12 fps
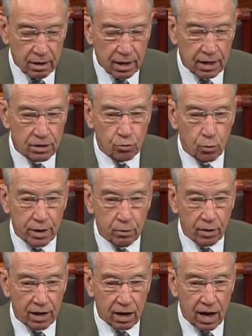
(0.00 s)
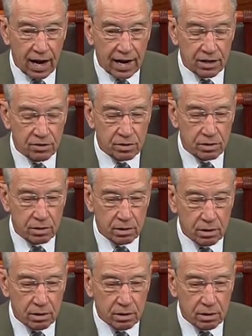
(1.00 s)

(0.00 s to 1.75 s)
as we realize